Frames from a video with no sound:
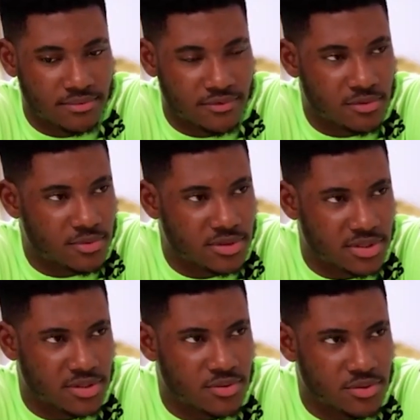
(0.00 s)
I told
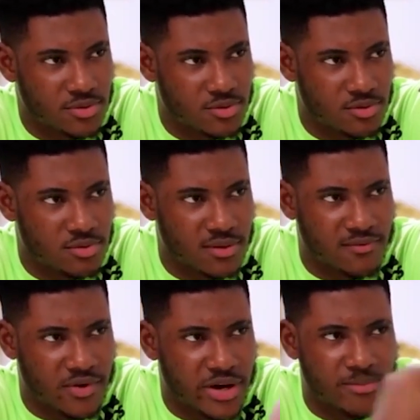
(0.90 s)
her that just a few
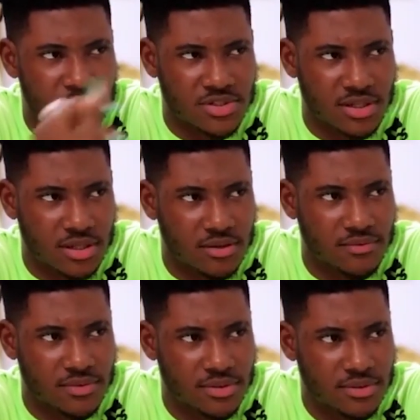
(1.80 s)
months ago, it seemed
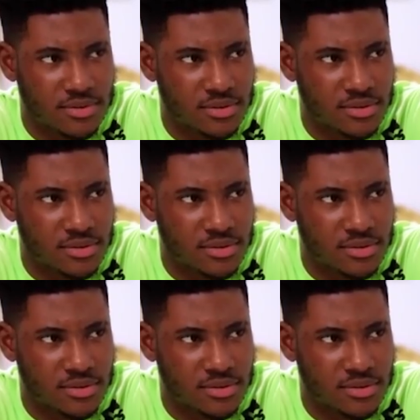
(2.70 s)
like she and